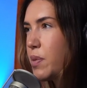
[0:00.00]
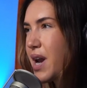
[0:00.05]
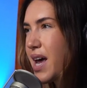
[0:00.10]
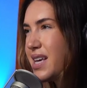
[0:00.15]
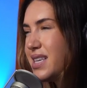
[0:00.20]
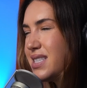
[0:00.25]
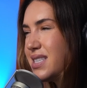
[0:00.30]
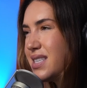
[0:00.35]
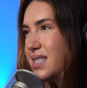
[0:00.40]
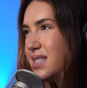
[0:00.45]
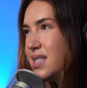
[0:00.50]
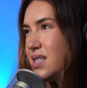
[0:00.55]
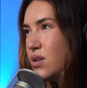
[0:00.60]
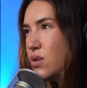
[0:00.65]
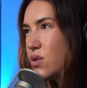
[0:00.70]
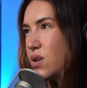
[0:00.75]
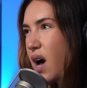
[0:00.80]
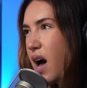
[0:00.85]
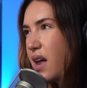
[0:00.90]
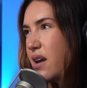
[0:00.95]
but I
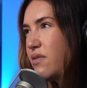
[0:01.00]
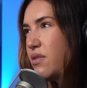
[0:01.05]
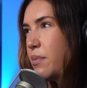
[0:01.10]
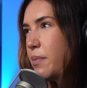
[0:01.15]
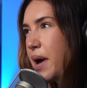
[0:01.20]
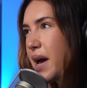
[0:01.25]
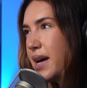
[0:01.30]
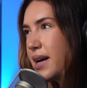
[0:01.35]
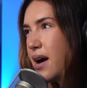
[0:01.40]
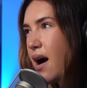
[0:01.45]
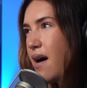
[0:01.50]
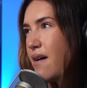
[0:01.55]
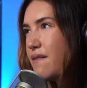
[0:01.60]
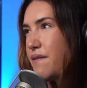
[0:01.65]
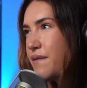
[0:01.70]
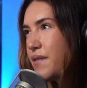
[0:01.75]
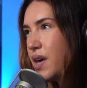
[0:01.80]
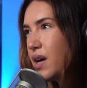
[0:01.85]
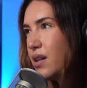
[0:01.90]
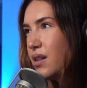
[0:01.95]
still kind of in my gut
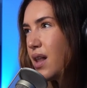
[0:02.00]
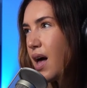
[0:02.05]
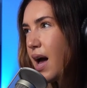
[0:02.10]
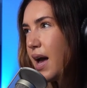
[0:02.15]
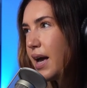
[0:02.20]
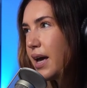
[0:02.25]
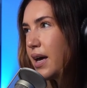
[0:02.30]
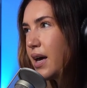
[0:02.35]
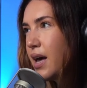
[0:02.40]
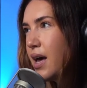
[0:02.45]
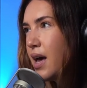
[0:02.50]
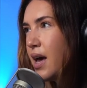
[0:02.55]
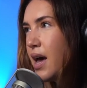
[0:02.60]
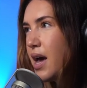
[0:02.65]
feel like